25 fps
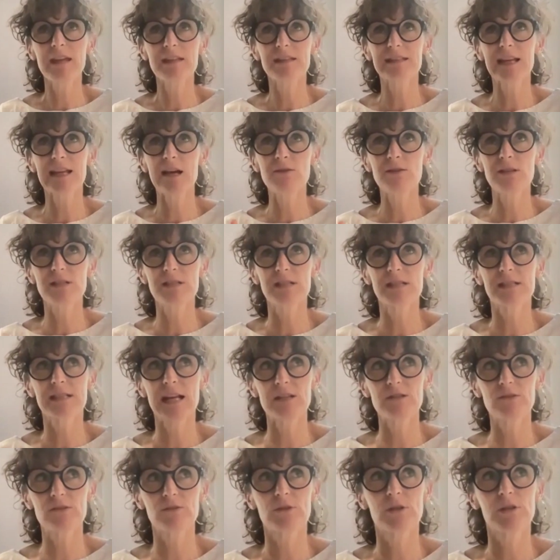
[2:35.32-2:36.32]
sound is
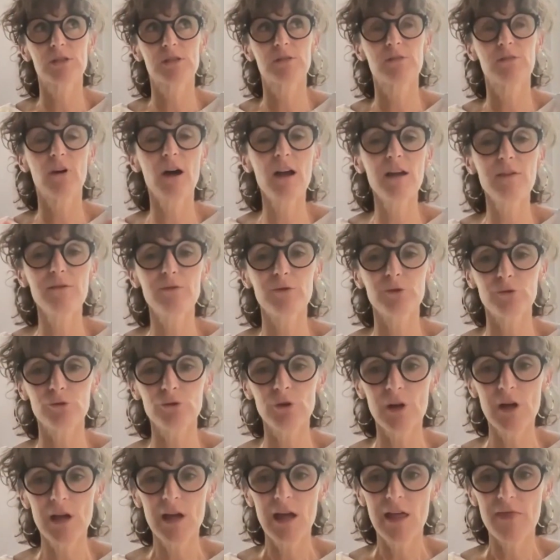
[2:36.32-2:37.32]
essential to survival,
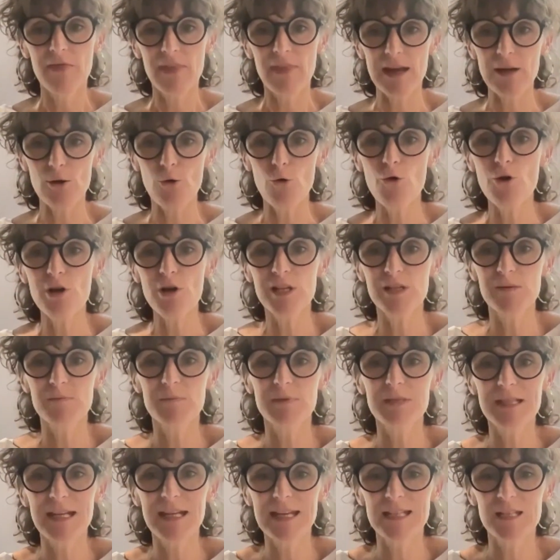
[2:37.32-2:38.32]
then
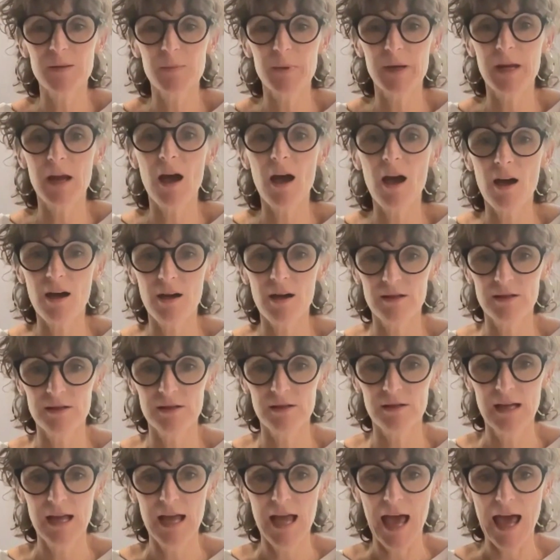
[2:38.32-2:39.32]
organisms need to be heard.
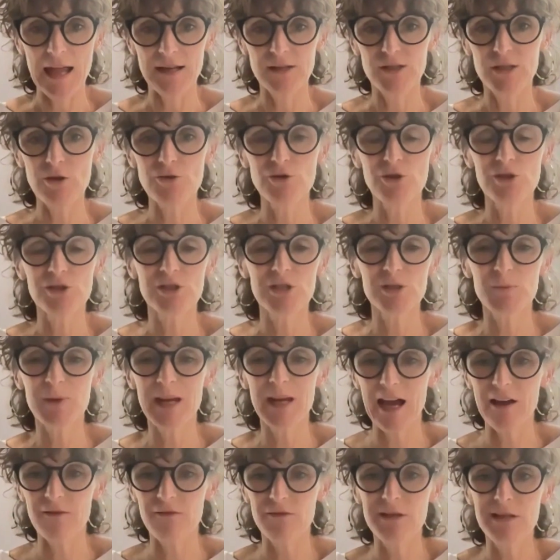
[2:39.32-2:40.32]
And so just as we
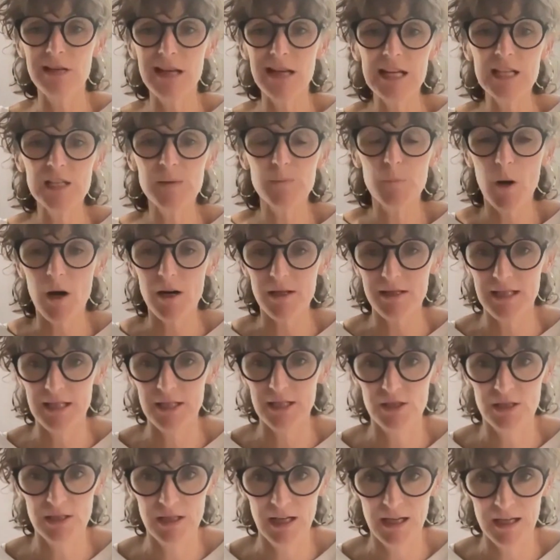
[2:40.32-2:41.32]
have niche
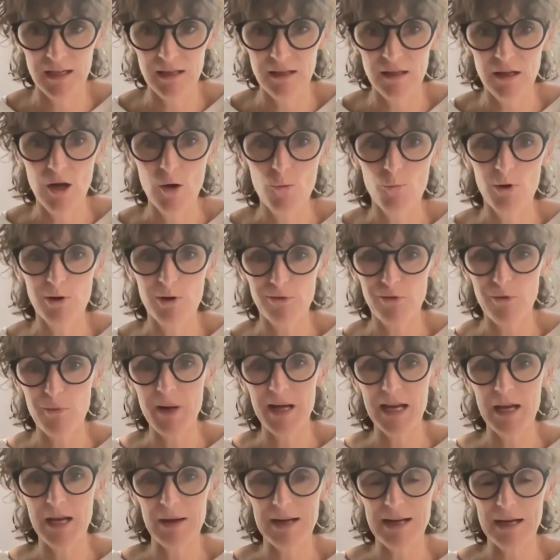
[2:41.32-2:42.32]
partitioning, we're
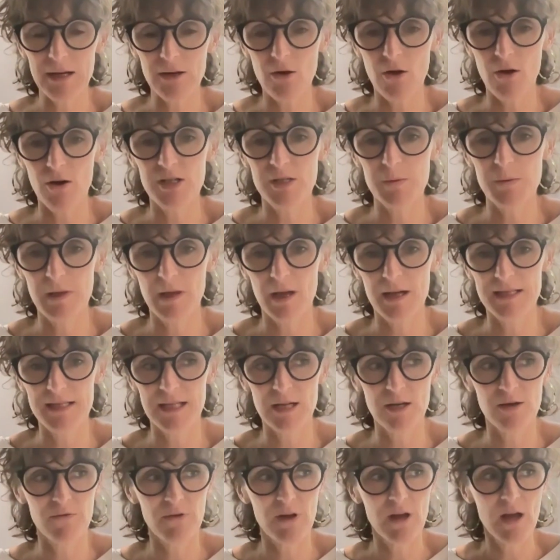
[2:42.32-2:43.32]
familiar in ecology with the
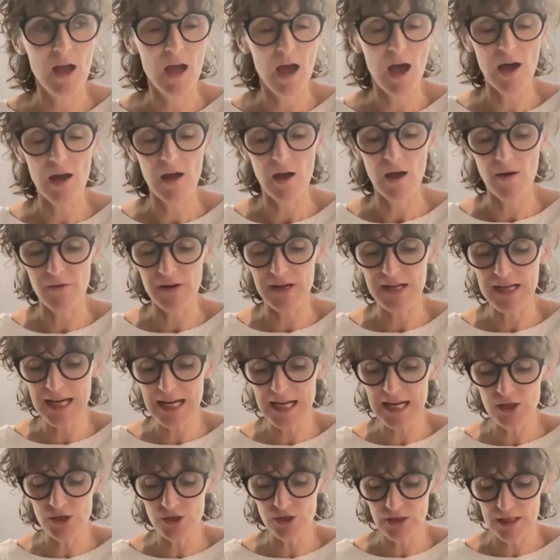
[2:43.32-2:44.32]
idea of a
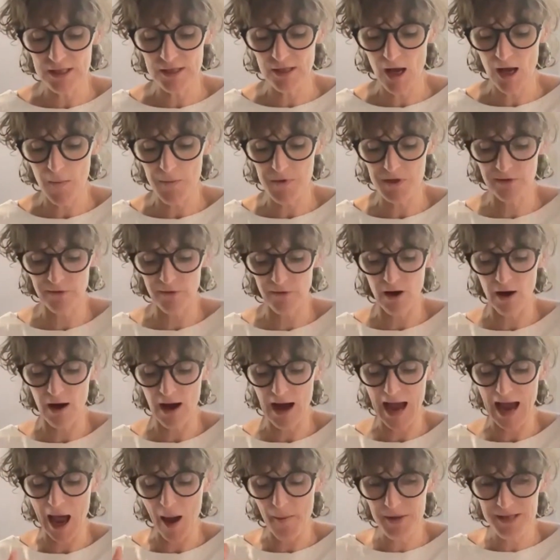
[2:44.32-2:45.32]
niche in terms of our
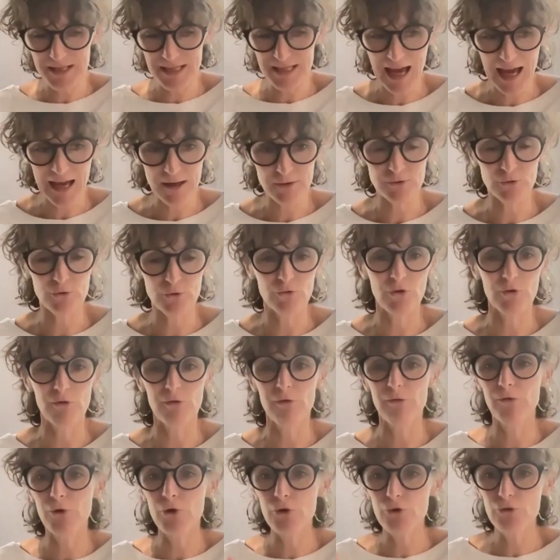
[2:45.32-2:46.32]
habitat or the
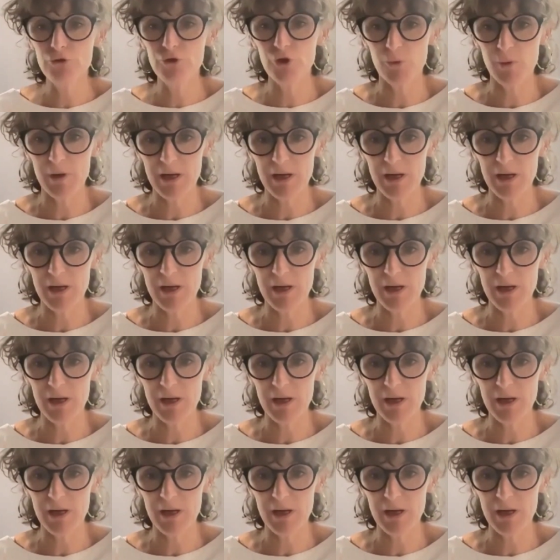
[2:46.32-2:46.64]
food that we